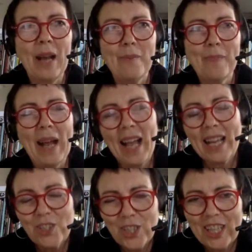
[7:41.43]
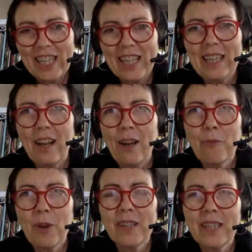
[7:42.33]
But actually, I
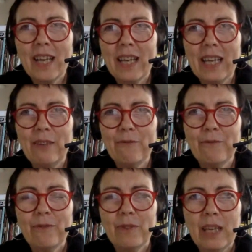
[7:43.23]
wonder if